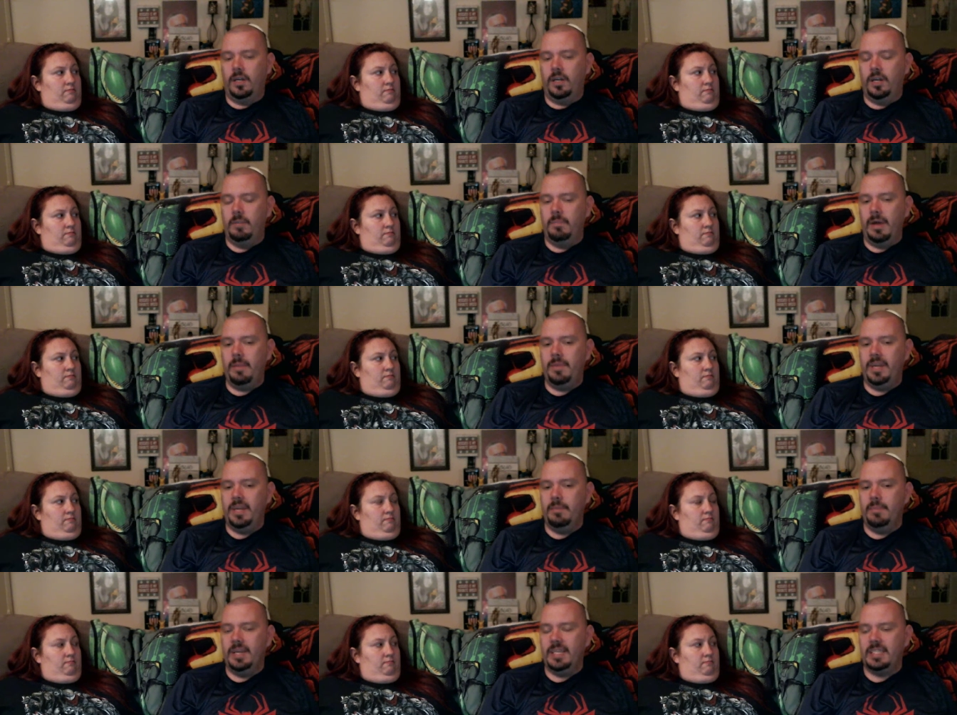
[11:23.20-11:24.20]
Speaker 1: Could maybe
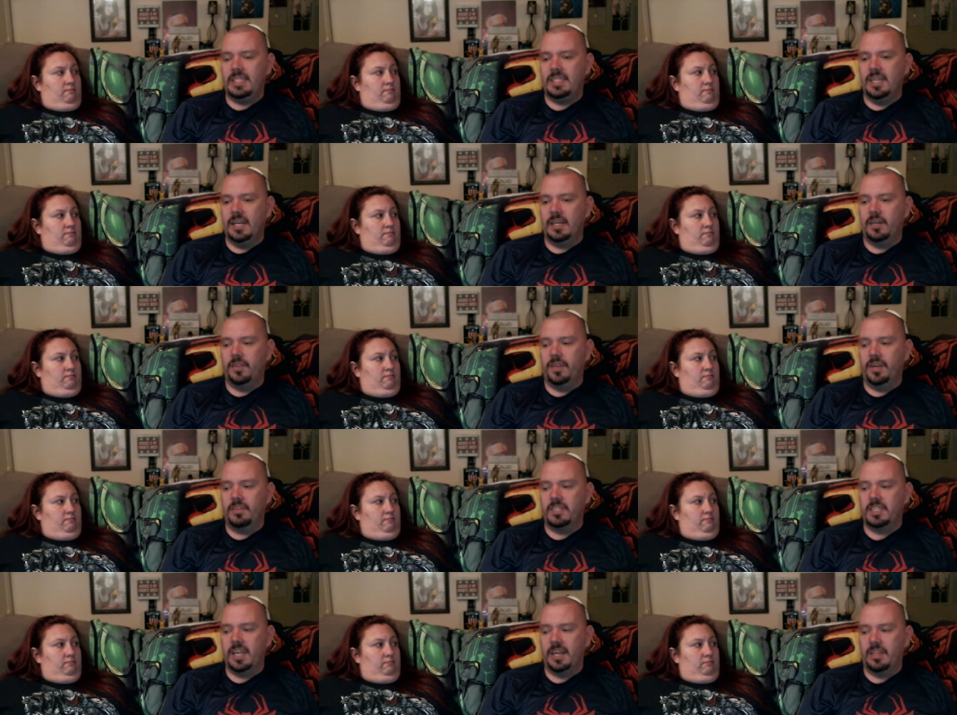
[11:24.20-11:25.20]
him being stuck on the
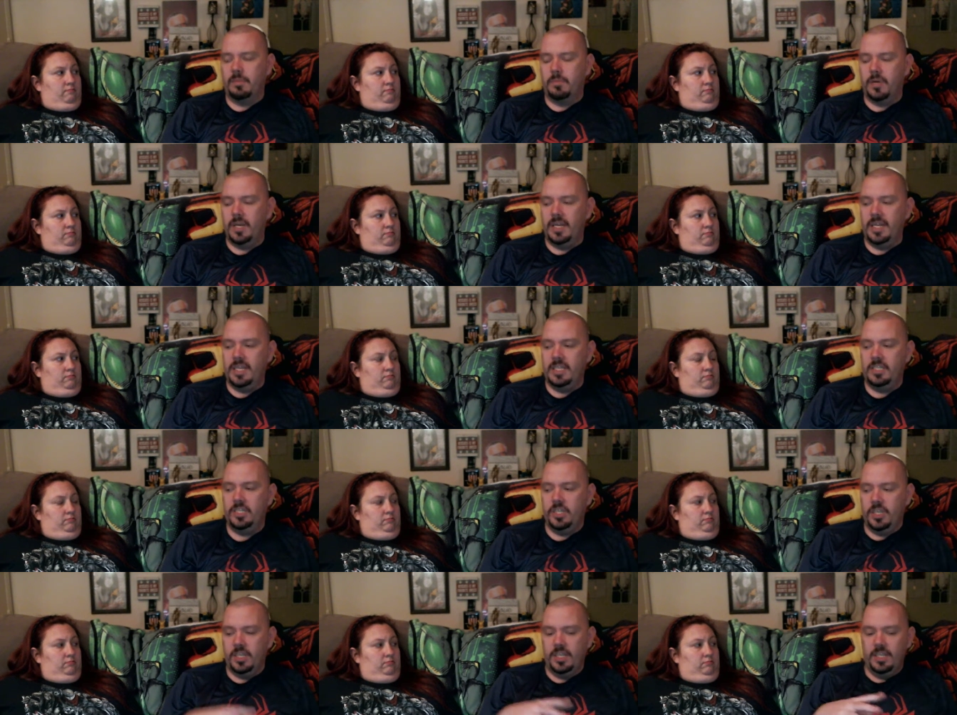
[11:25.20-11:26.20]
other side of the
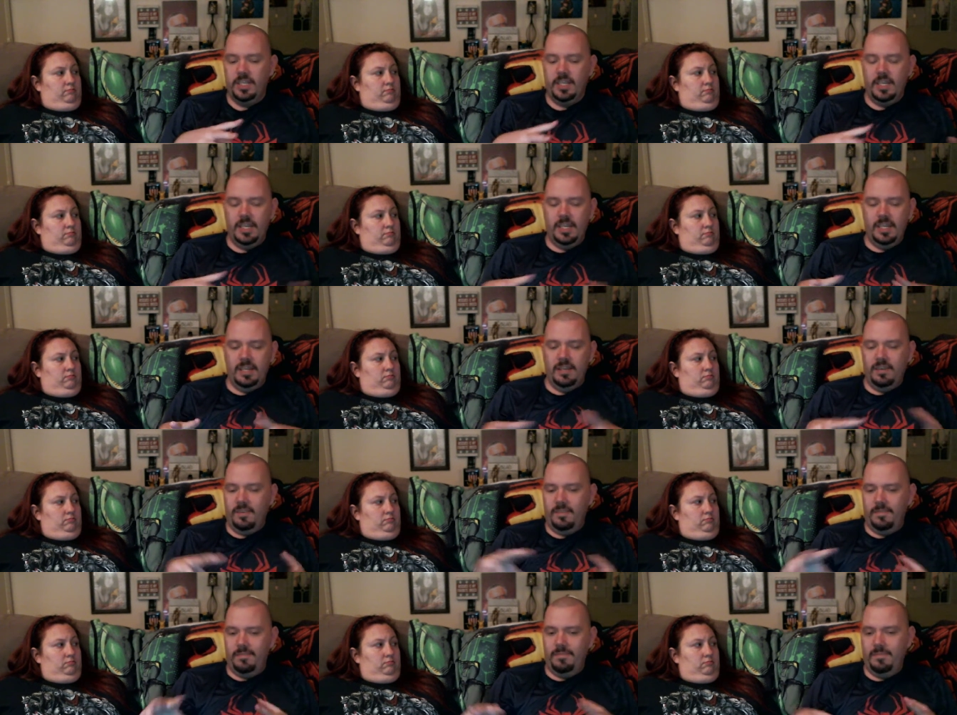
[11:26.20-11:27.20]
bridge
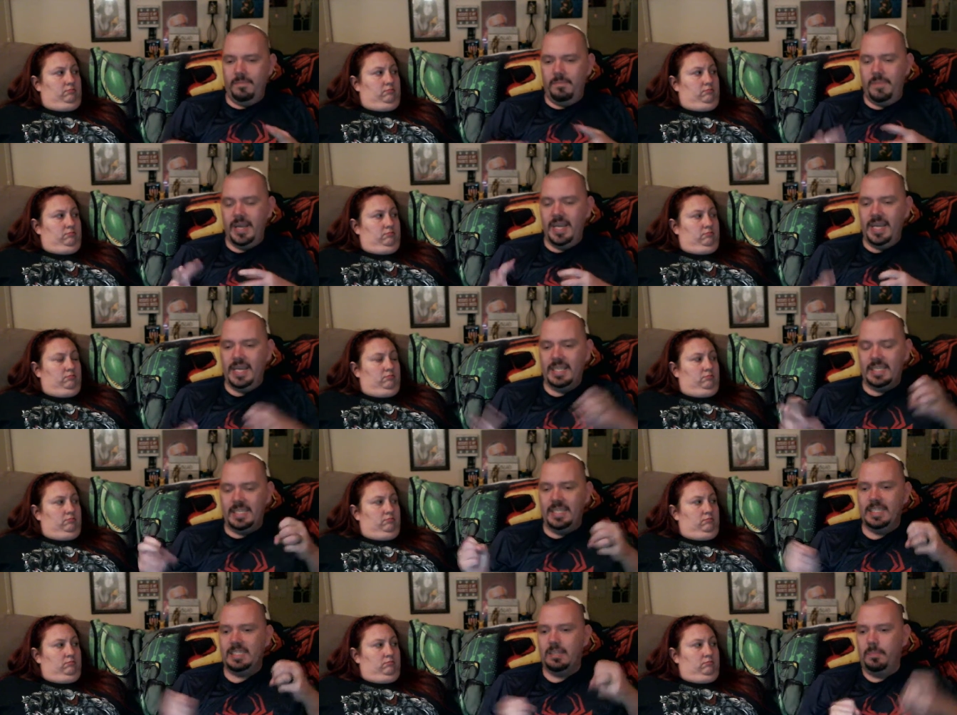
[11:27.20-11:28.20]
be his
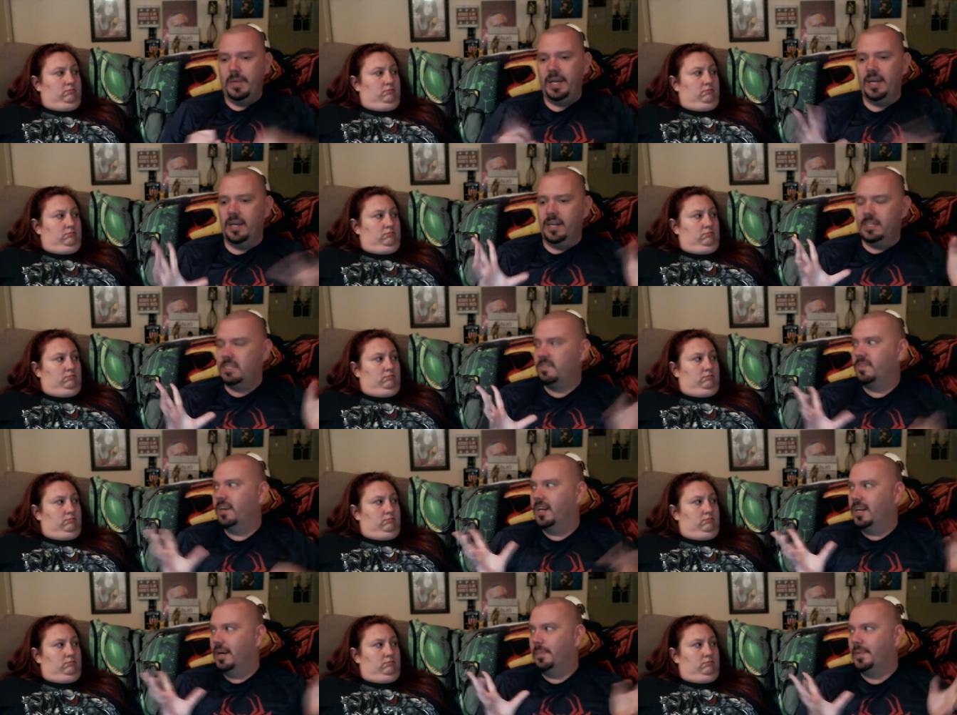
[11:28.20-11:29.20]
disappearance for
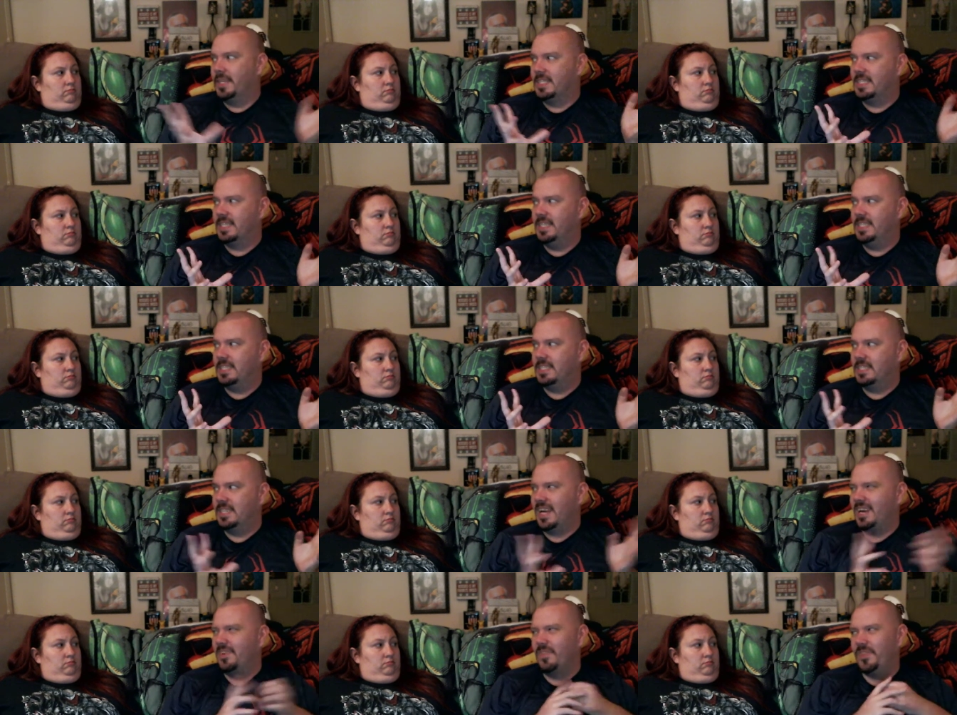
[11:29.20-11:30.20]
a couple of seasons.
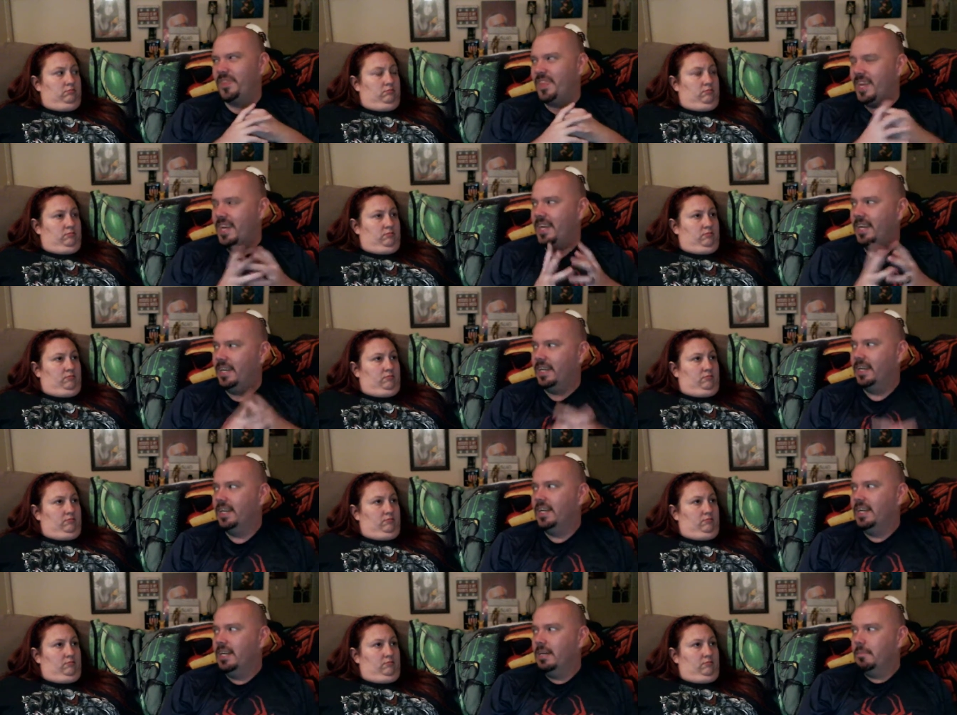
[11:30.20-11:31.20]
I don't think
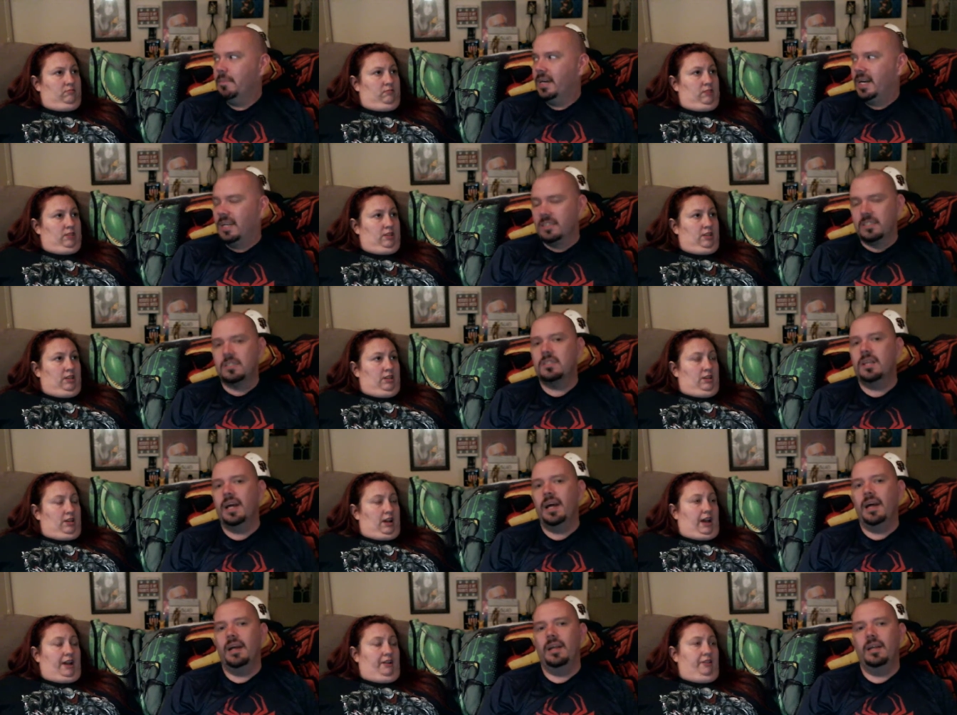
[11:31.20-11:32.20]
because it,
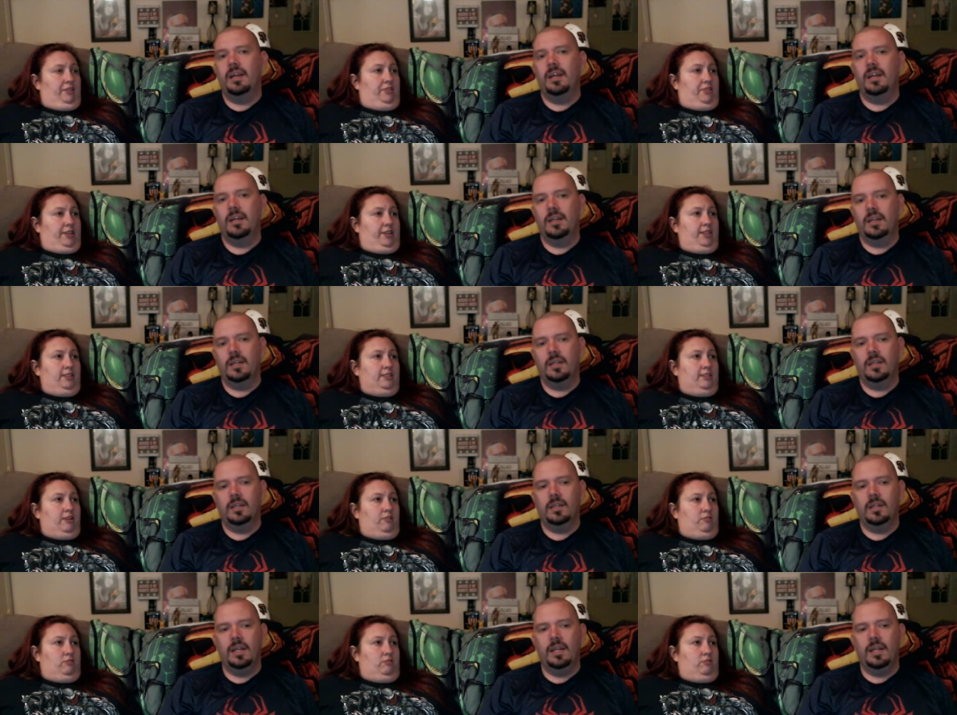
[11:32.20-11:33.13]
Speaker 2: eh, I don't think so.